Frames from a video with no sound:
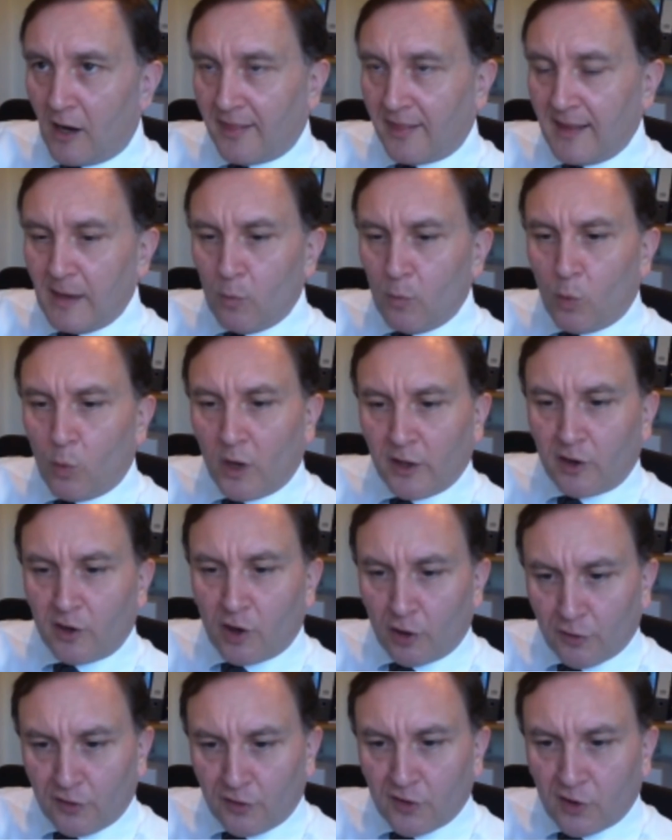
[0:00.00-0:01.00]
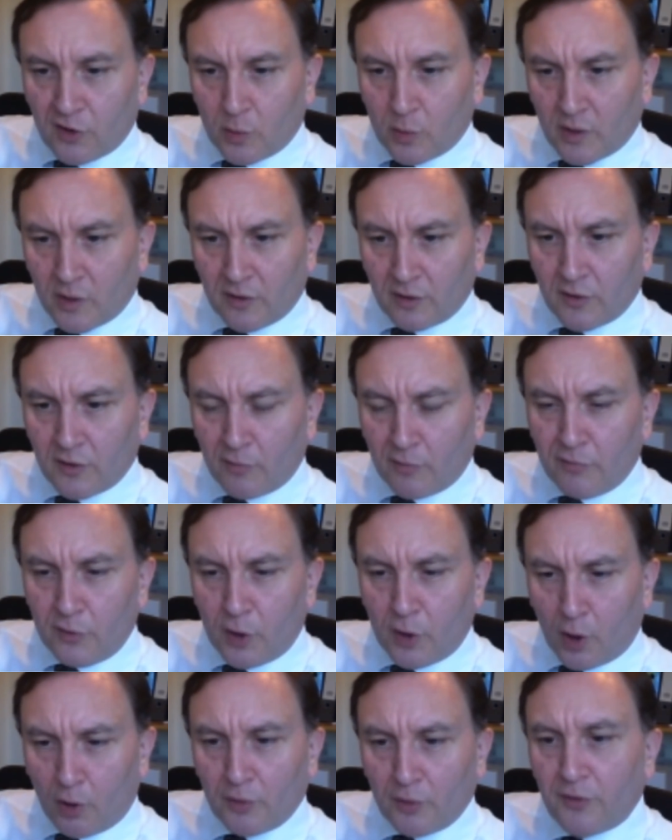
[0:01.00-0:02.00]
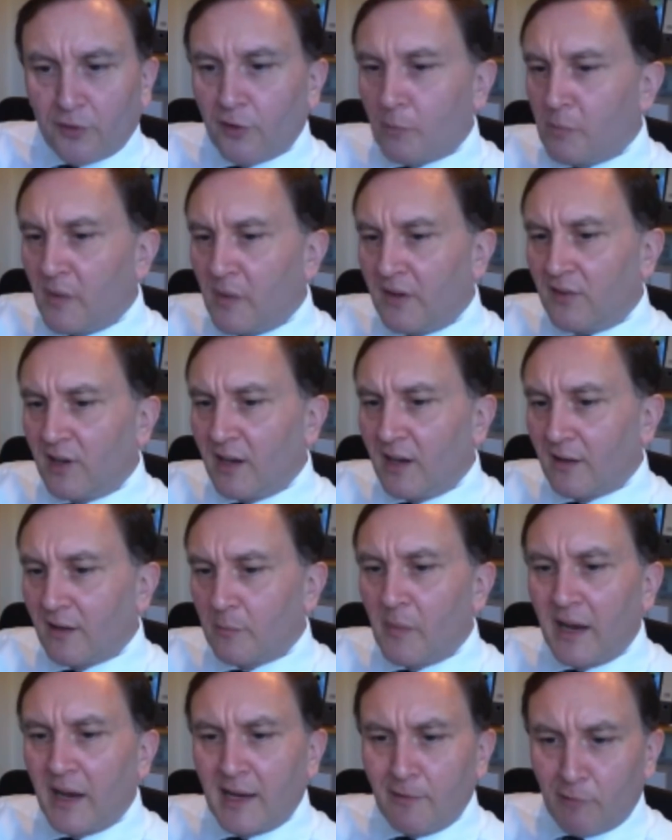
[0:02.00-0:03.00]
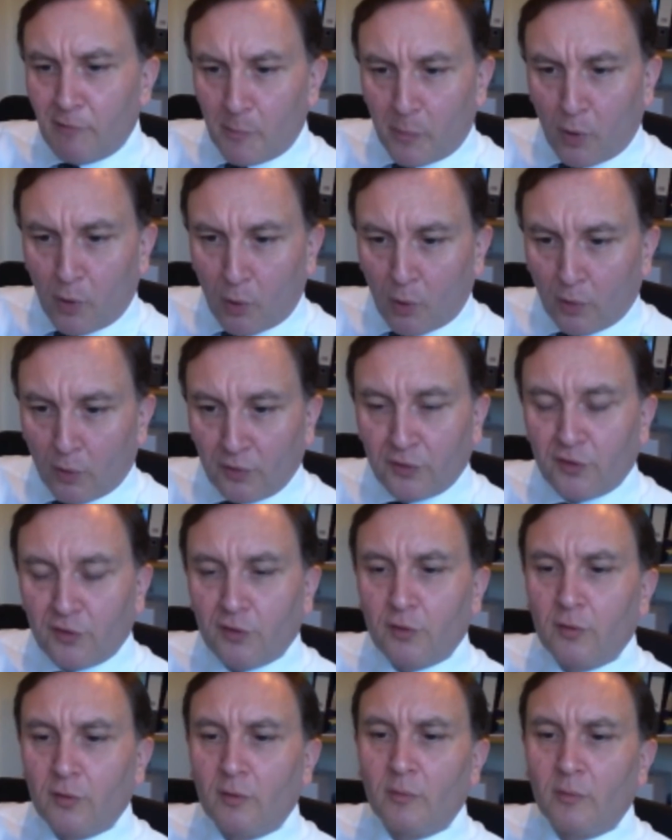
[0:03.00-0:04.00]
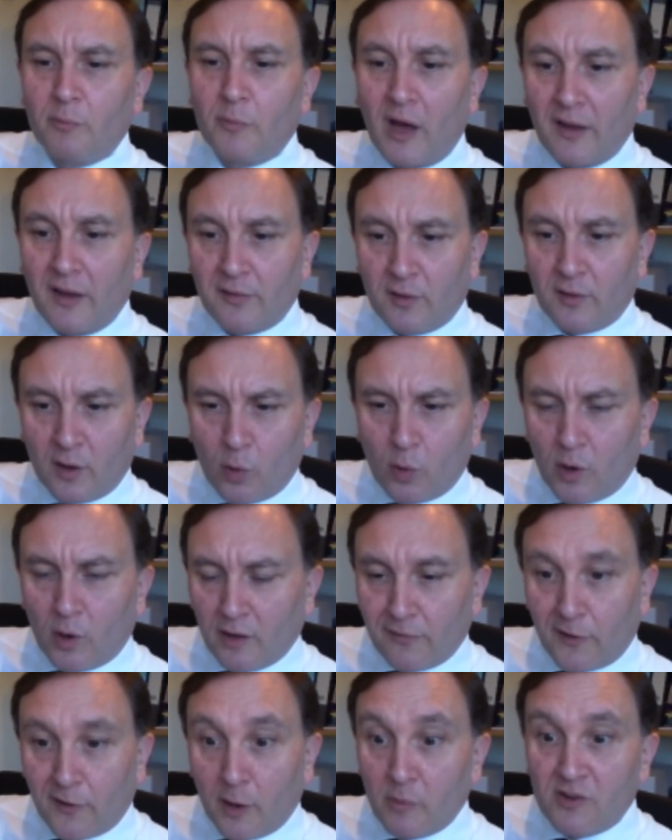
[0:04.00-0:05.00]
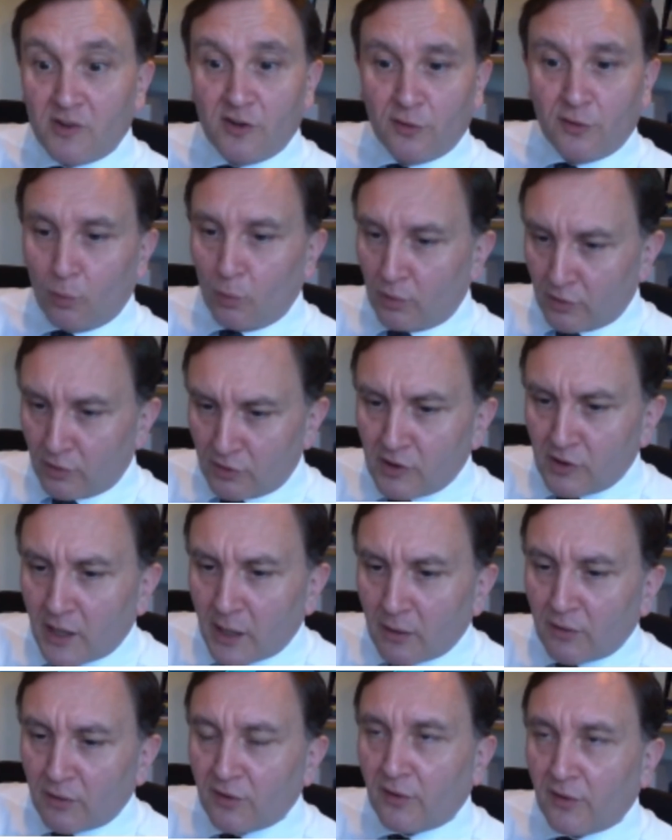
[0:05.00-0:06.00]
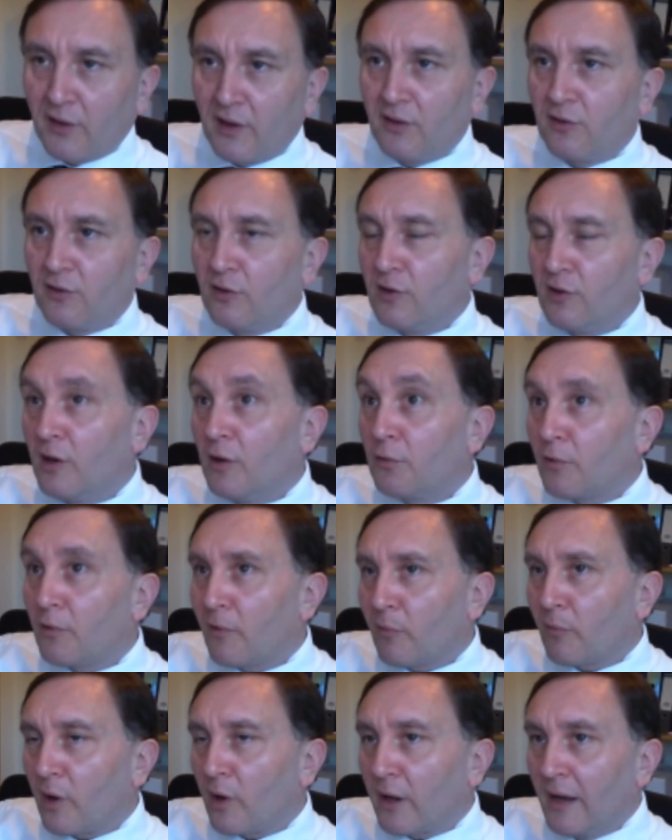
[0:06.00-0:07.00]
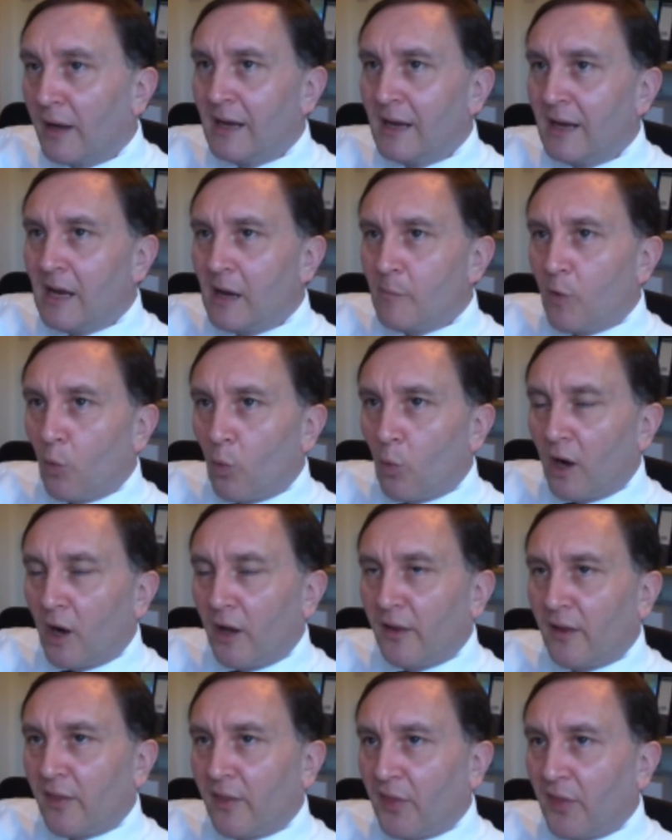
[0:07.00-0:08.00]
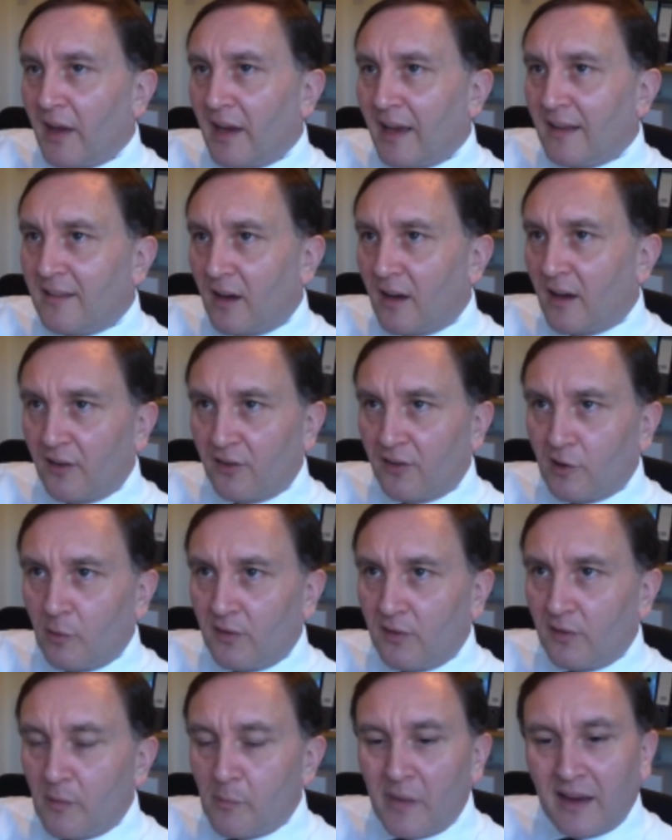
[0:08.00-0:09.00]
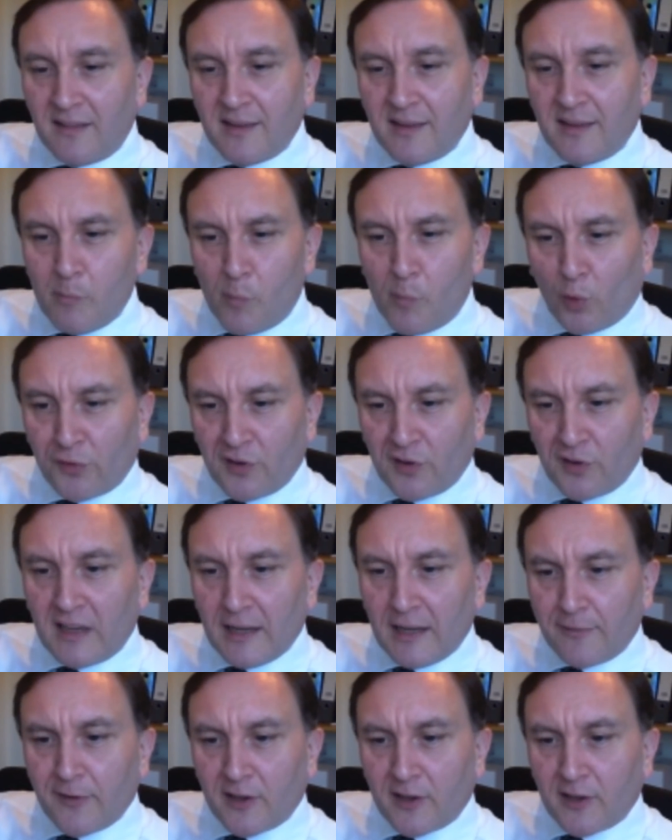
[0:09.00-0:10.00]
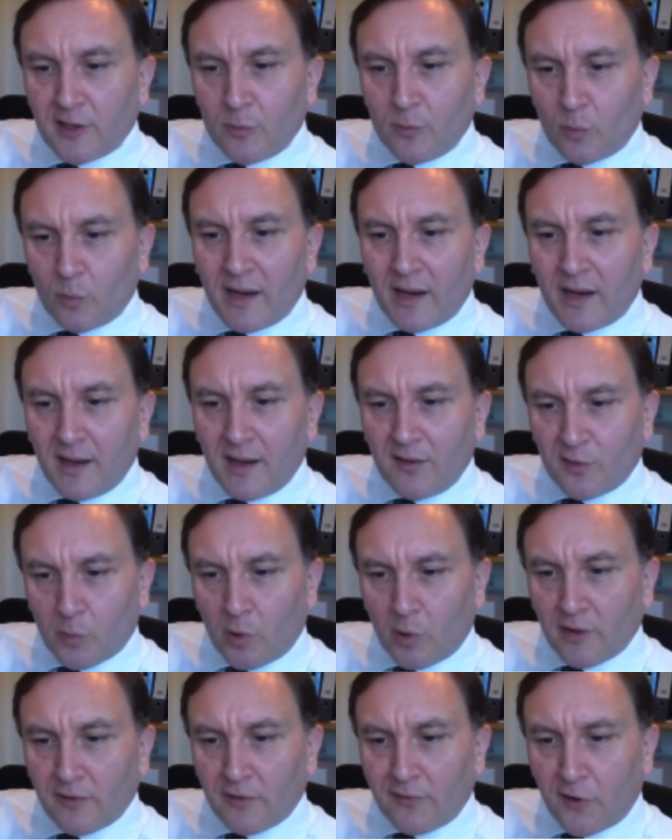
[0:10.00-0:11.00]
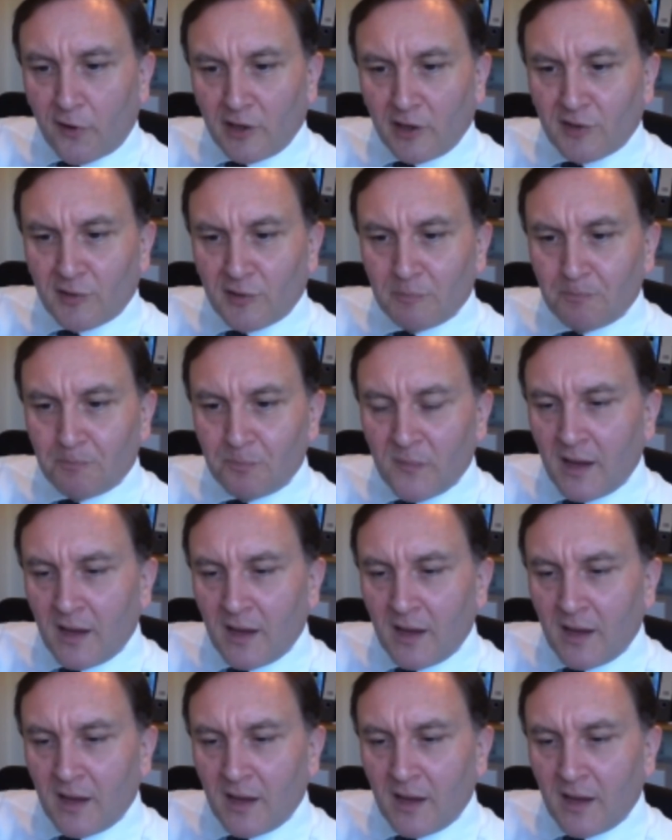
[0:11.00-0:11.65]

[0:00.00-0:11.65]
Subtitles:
I think one consequence of not submitting as many reports as qualify, which is all good news, I think it's good news for everyone, but one thing it does do is it makes it more significant when it is qualified.